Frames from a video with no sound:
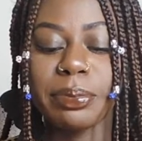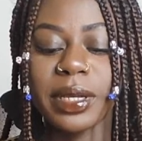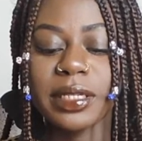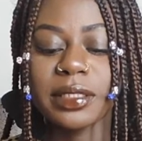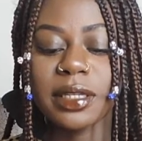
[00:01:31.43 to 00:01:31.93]

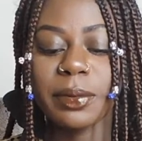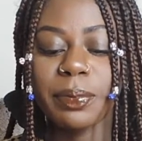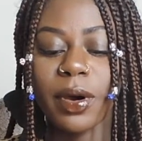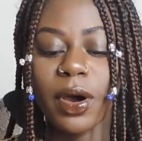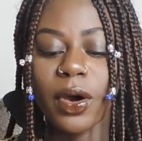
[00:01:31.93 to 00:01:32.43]
based
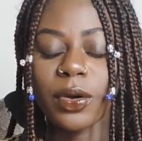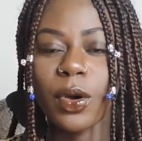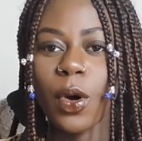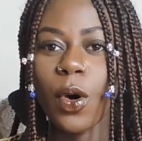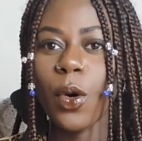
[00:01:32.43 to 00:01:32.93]
upon
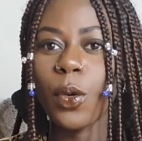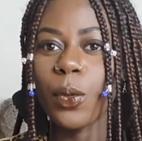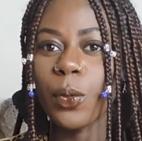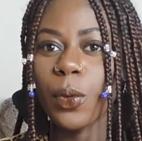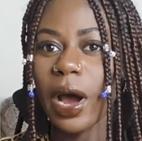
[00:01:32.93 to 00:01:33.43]

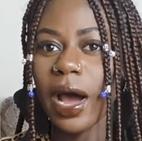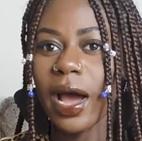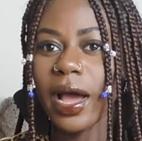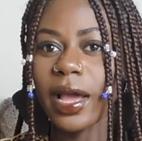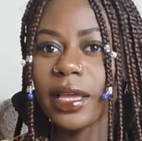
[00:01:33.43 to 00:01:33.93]

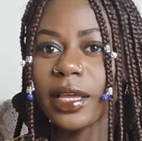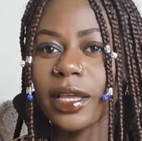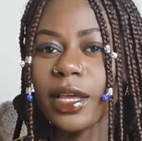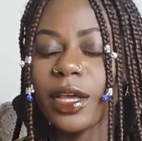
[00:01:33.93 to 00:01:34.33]
why